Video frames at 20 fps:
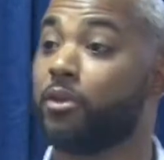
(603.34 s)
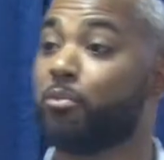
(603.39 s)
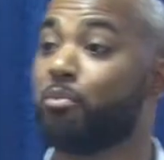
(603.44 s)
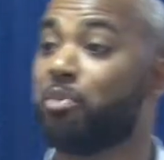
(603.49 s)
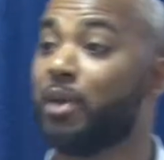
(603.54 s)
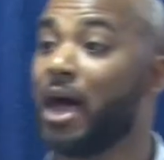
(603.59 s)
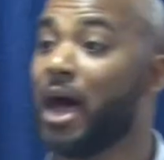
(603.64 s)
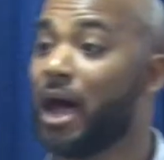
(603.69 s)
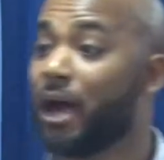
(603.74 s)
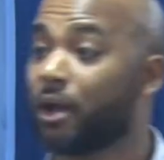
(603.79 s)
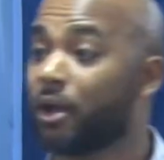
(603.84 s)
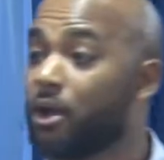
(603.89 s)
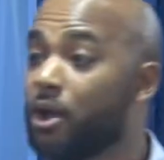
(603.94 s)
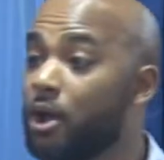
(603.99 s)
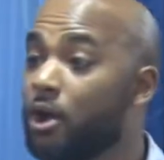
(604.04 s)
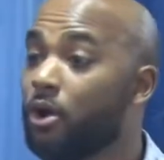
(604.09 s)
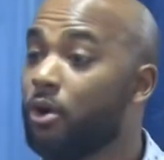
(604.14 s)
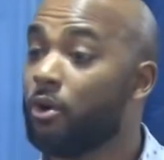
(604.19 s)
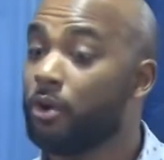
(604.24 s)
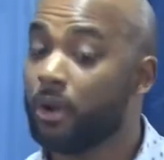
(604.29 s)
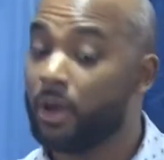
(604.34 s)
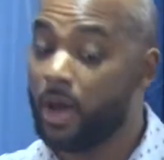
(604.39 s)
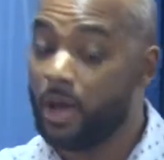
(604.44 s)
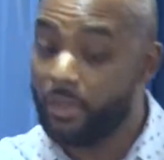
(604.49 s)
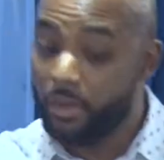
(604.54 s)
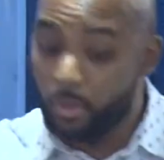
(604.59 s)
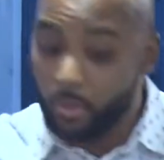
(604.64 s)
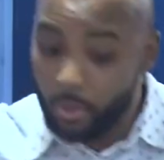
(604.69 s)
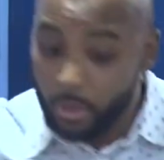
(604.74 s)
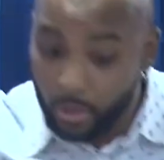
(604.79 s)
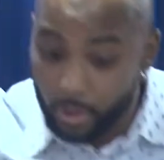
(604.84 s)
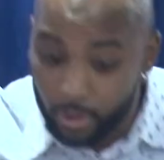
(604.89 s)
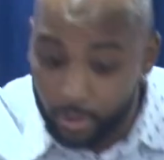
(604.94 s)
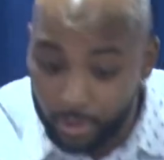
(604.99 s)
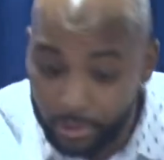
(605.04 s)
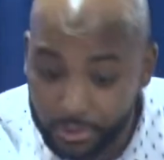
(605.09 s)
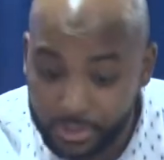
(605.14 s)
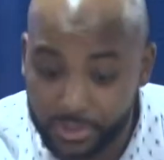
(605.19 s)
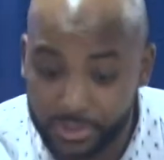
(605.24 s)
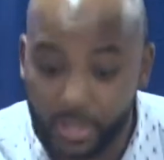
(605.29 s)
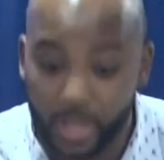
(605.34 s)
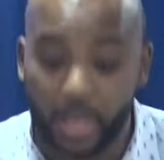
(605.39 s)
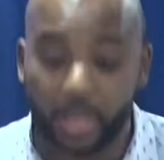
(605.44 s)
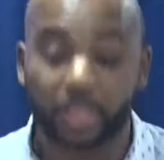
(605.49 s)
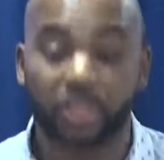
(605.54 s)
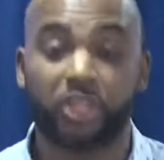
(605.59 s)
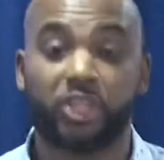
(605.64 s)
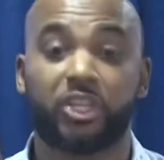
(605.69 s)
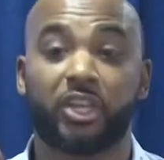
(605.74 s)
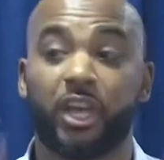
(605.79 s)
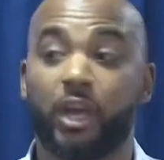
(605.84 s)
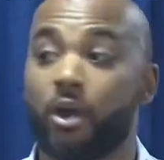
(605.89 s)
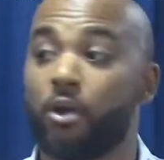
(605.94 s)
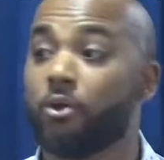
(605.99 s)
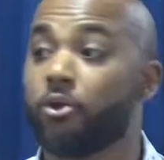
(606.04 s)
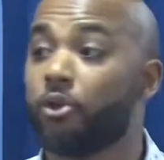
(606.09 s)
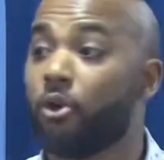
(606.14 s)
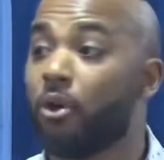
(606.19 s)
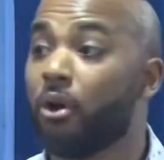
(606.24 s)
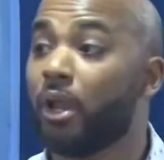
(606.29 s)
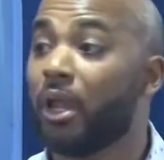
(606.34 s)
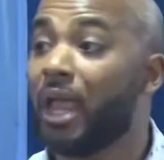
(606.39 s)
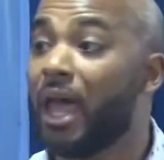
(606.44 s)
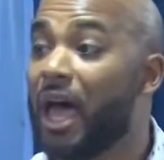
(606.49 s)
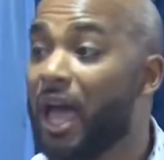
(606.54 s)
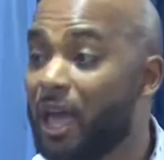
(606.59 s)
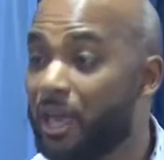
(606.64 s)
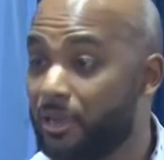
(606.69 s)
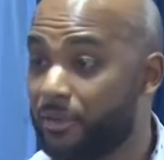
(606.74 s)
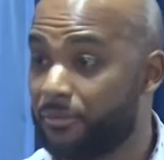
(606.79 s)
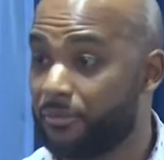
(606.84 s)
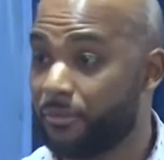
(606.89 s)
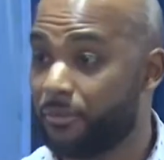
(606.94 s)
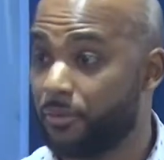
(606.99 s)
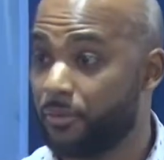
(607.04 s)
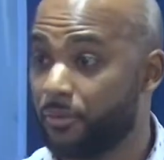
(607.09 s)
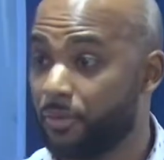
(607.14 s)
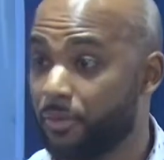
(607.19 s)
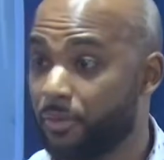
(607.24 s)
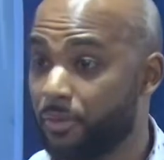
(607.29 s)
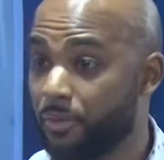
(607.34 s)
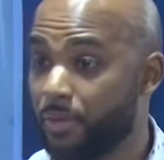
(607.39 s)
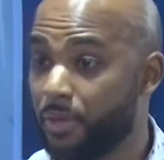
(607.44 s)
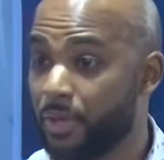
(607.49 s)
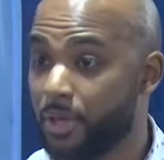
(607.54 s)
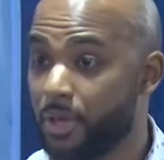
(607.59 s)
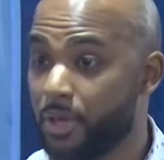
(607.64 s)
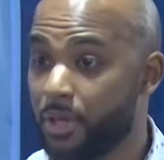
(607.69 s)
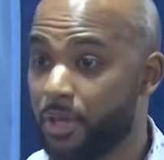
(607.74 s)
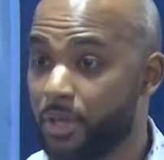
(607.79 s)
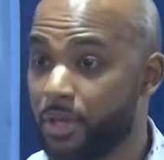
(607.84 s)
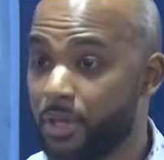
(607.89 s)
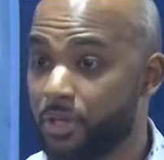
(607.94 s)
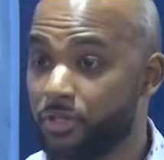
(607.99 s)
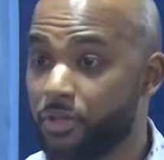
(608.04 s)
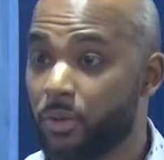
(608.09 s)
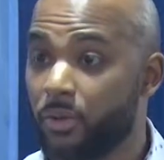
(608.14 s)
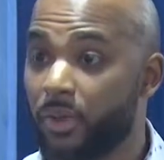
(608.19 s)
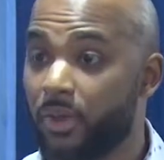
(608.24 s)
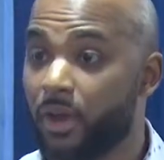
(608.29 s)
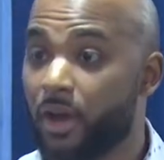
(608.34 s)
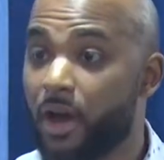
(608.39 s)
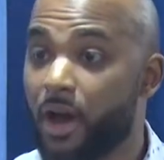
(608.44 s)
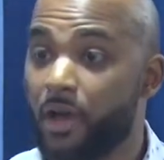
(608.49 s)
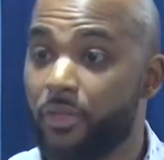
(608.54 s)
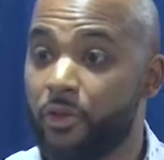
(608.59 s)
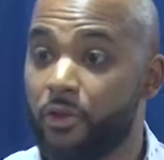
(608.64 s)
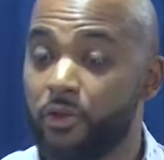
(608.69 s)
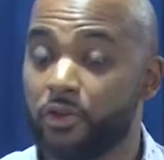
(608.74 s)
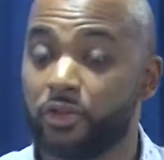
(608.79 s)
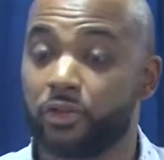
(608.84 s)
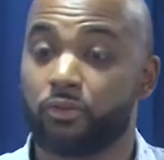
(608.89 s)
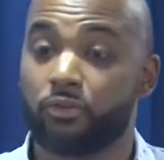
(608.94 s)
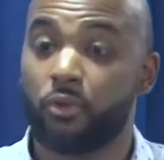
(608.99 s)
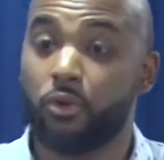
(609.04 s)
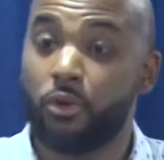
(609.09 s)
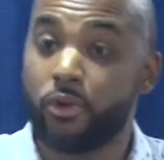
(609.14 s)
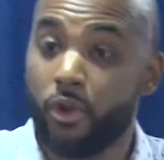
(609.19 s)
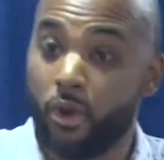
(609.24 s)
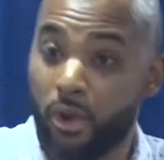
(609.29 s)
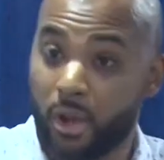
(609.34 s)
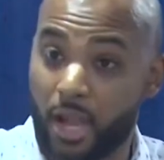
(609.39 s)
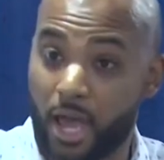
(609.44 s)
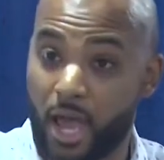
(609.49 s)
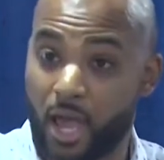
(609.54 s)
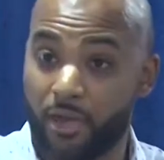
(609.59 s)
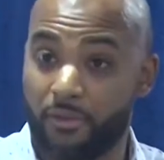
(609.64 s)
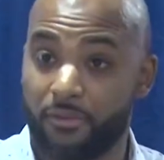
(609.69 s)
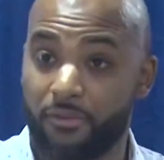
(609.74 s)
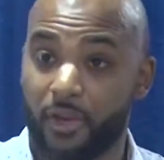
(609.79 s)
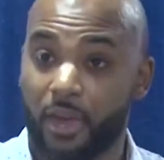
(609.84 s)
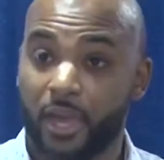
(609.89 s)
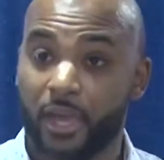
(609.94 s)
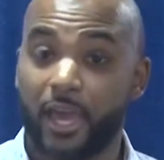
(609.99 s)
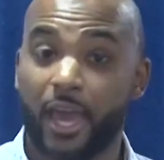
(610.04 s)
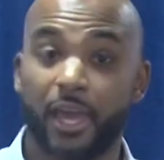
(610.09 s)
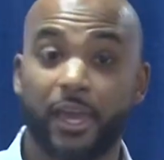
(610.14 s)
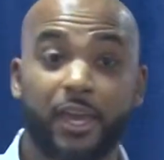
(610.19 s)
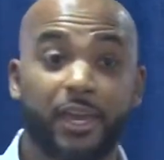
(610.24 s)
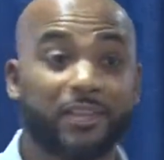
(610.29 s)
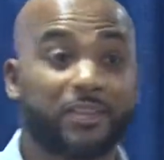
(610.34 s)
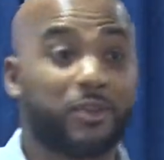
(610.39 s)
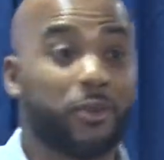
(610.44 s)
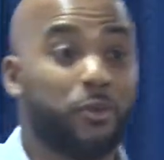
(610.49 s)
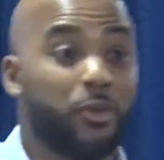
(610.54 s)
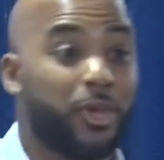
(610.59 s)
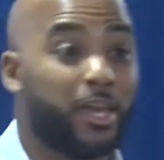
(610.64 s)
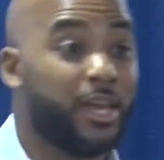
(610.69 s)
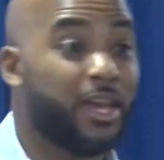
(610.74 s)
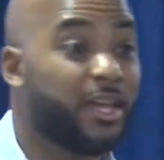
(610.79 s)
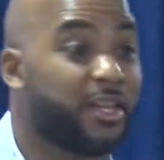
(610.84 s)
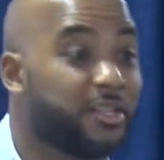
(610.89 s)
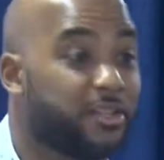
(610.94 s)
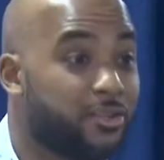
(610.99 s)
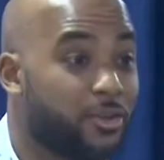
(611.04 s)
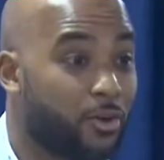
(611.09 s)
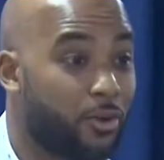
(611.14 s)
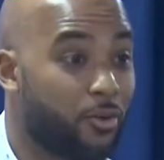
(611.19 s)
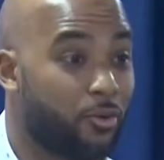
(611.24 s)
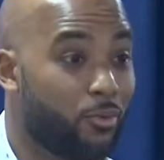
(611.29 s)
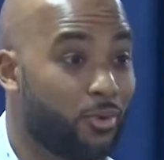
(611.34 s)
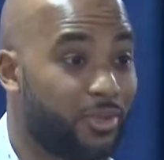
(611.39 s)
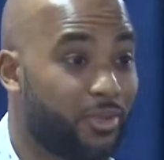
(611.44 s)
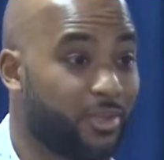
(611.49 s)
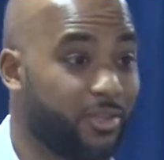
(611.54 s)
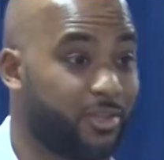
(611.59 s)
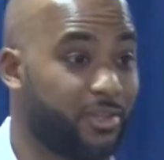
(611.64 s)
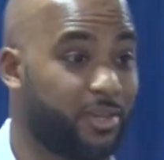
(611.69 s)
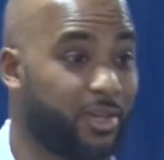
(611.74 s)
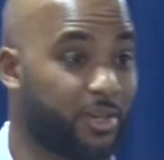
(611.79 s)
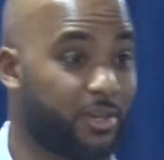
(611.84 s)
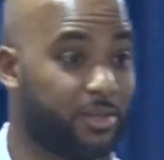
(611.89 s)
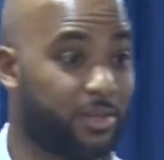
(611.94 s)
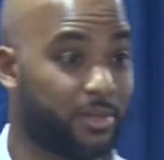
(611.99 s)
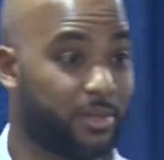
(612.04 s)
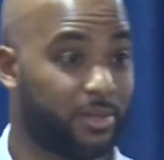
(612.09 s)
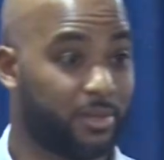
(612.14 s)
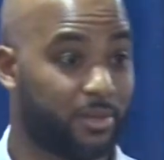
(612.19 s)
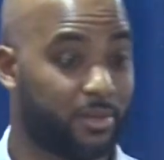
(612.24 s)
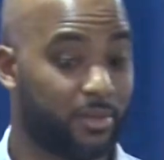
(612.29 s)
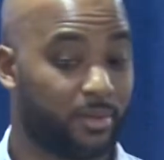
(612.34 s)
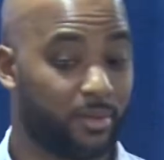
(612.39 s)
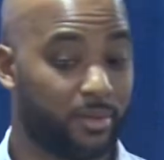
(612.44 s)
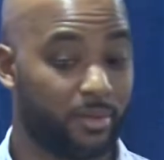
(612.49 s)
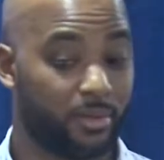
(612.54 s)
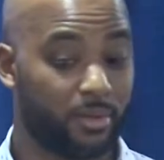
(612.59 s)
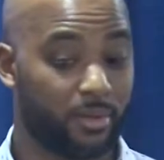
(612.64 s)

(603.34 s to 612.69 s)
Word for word: the block, or in other words, share your life so that others through your life can get to the end zone, which is Jesus.